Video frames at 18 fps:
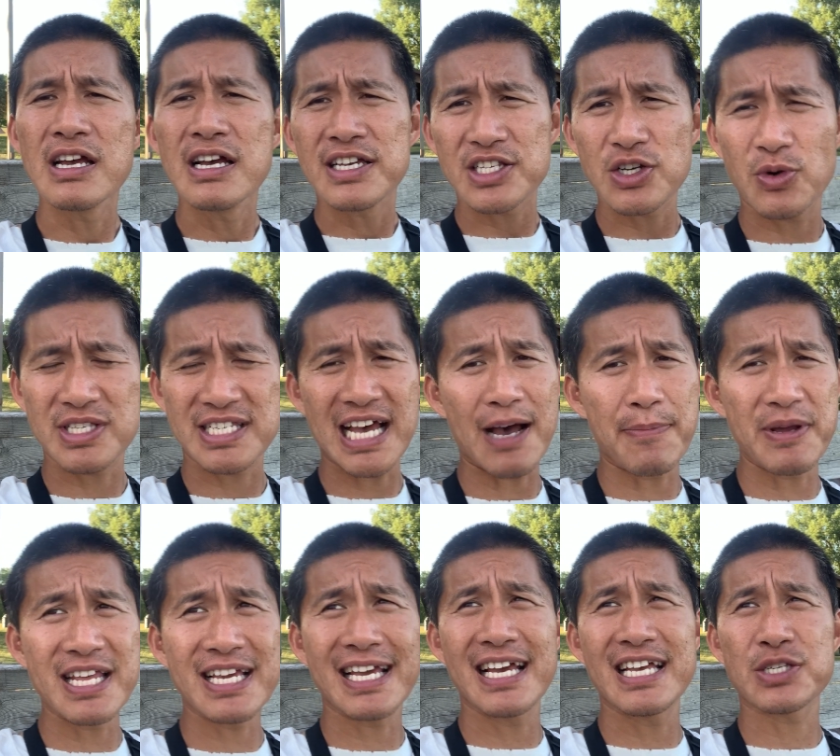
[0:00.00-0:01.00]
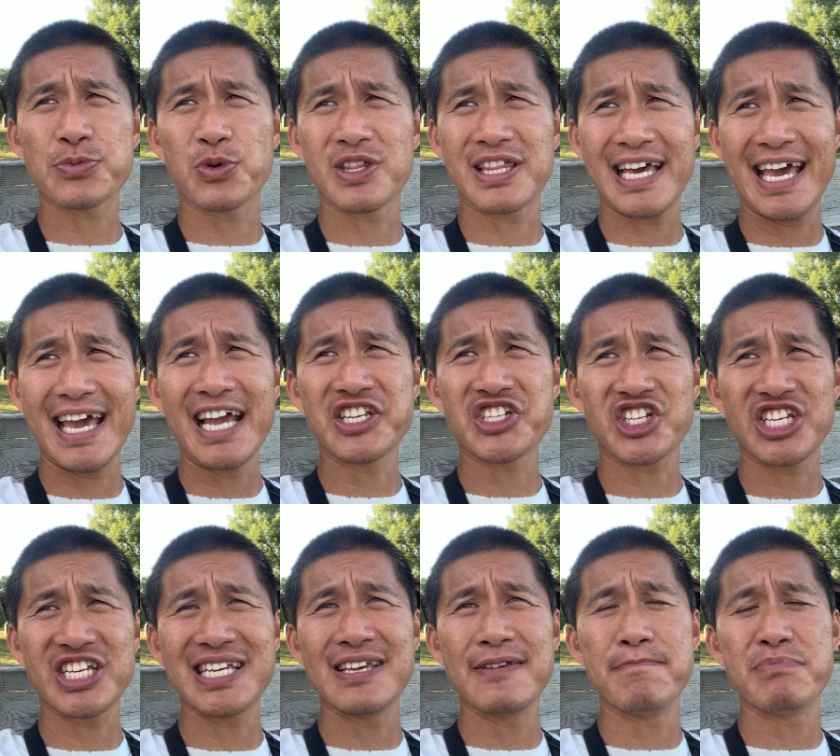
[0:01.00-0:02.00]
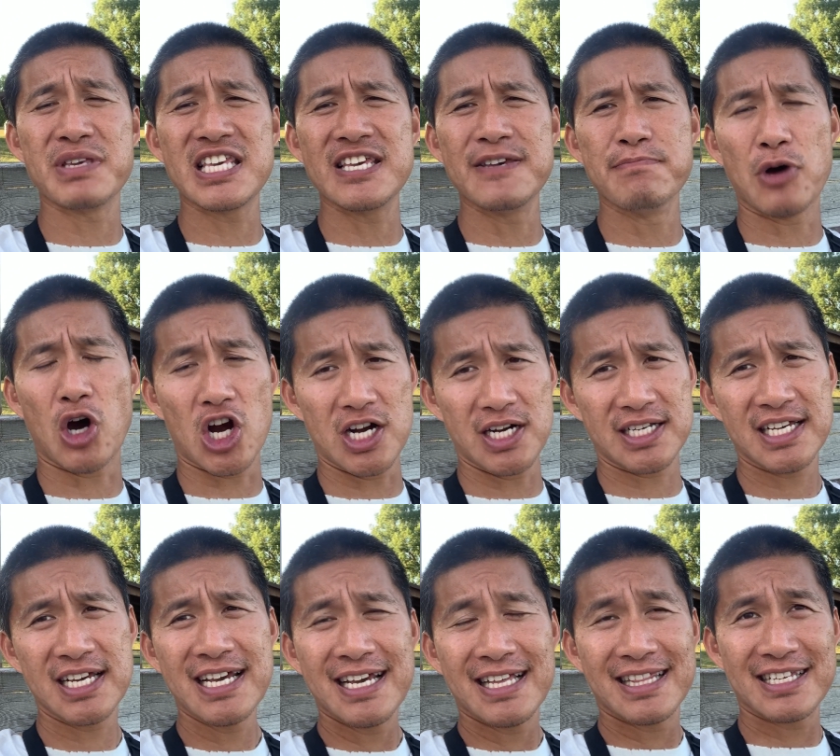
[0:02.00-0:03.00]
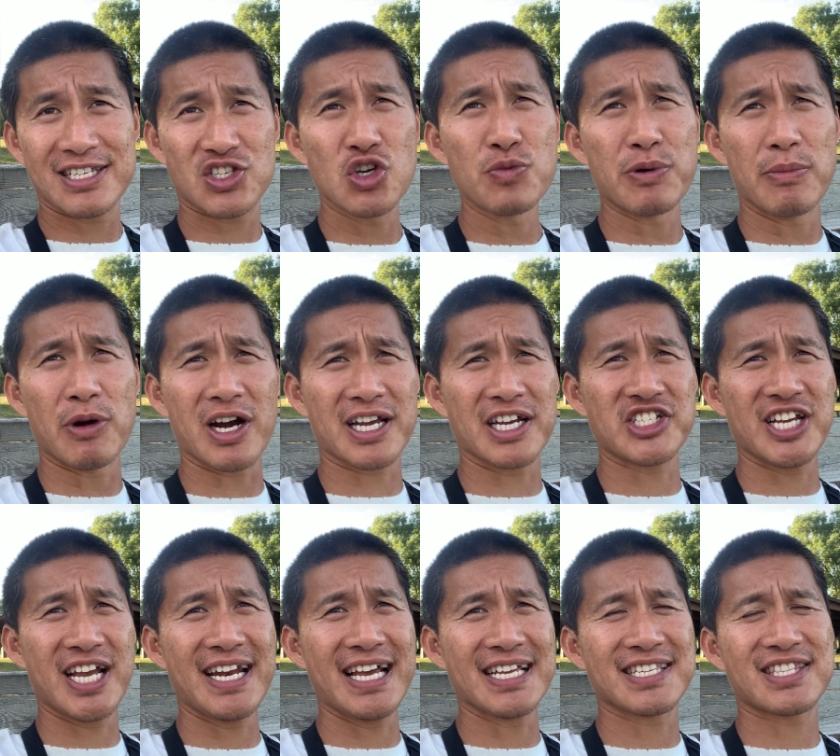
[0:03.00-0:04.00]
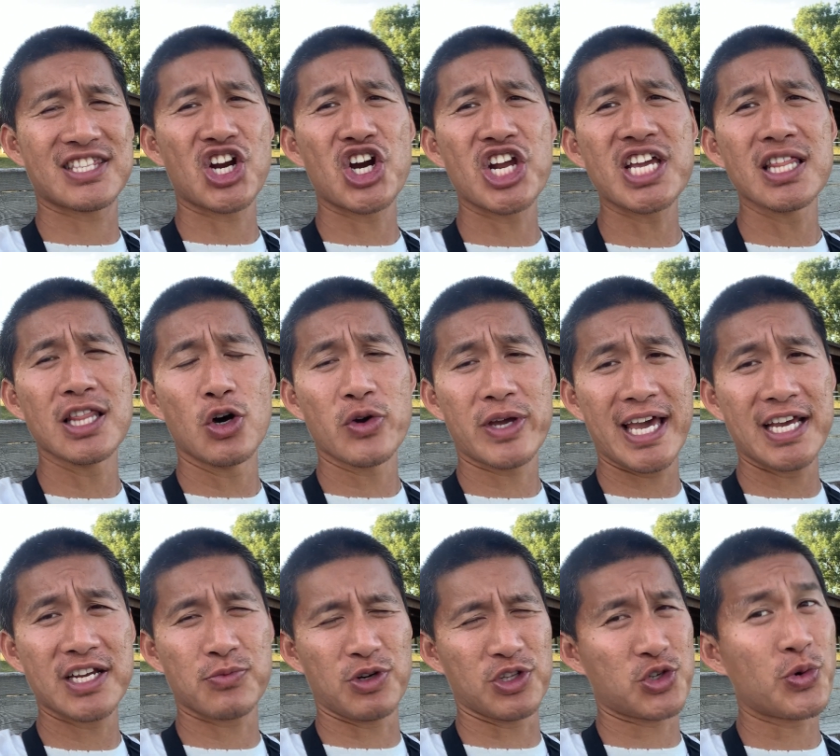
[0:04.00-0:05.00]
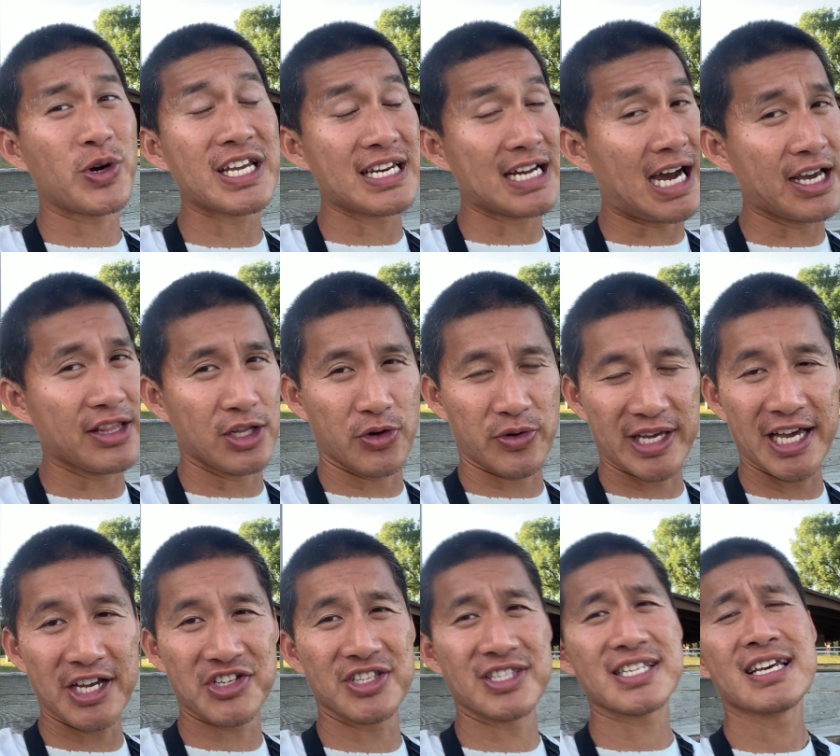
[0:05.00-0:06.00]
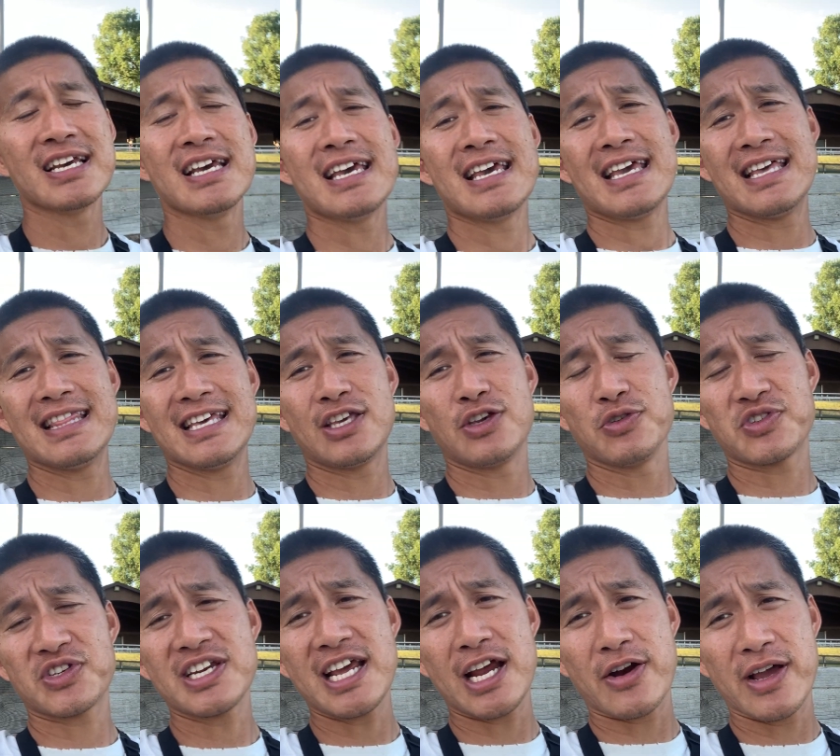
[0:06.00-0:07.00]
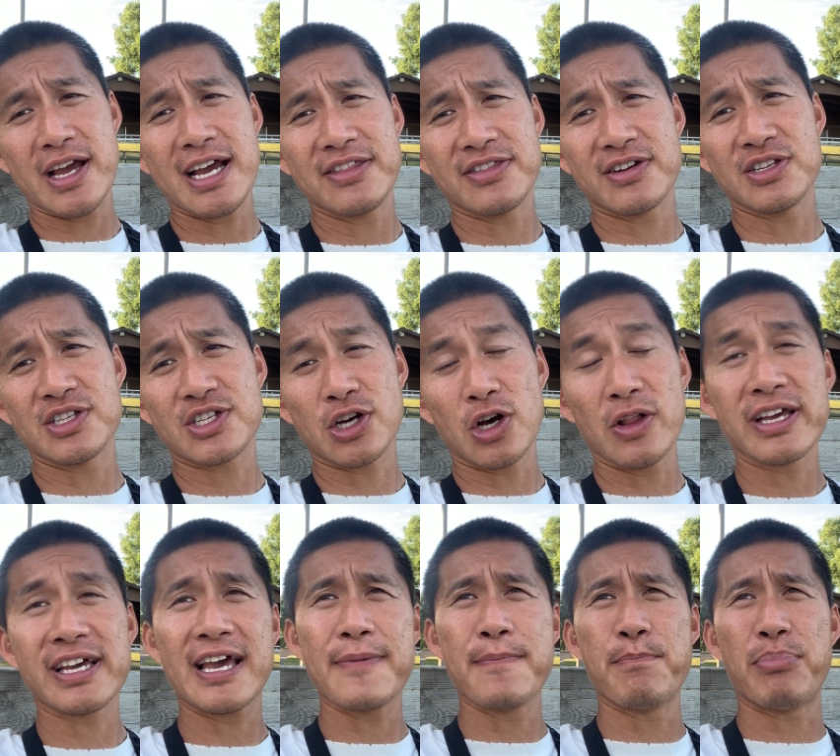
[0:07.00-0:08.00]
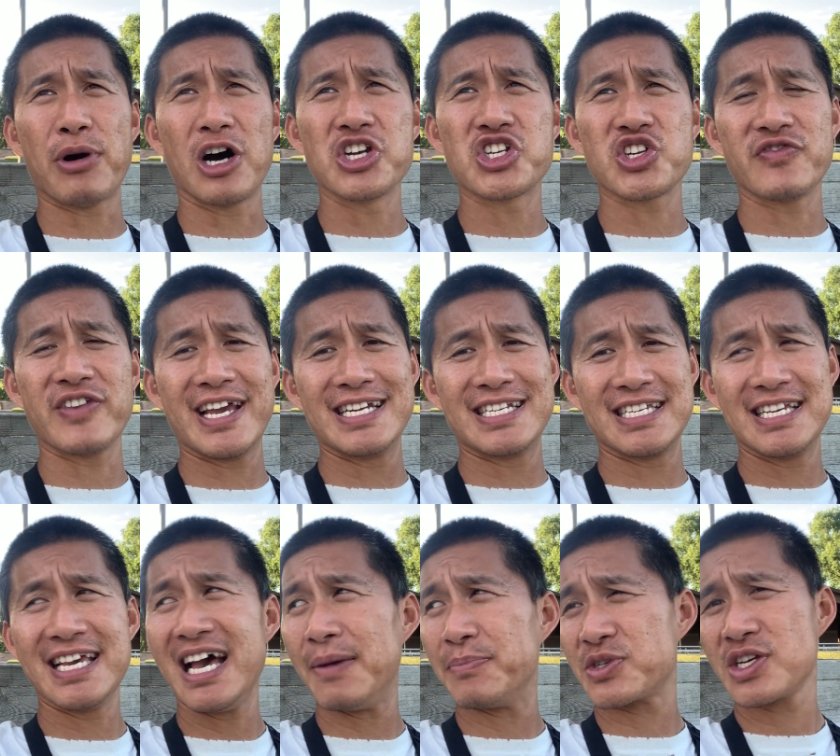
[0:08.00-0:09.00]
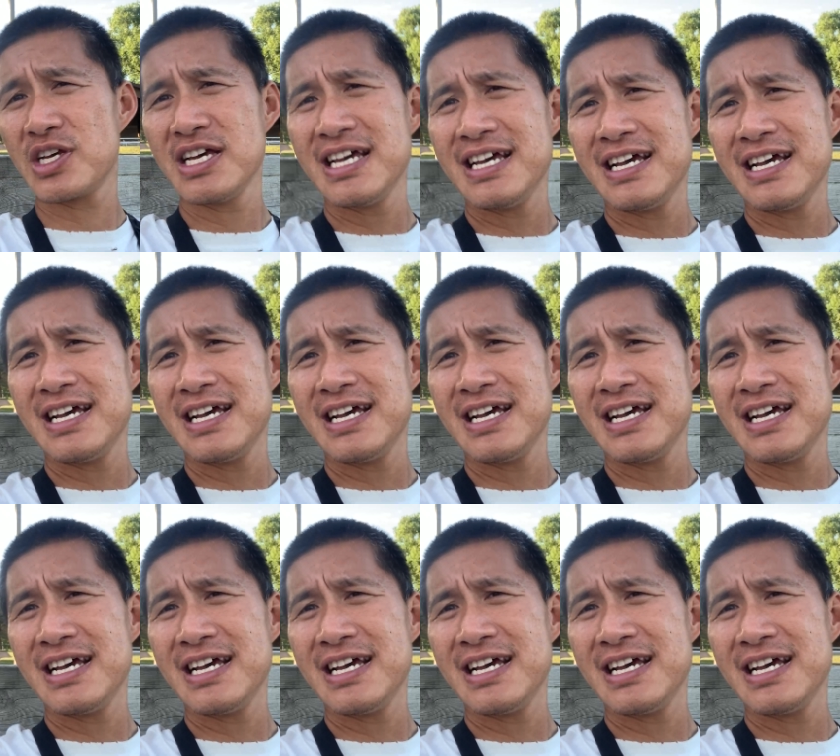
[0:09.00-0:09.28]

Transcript: So what's happening is with HEB Mart, the supermarket chain has 30 locate, well 29 locations in the Houston area and they're installing a bunch of ATMs.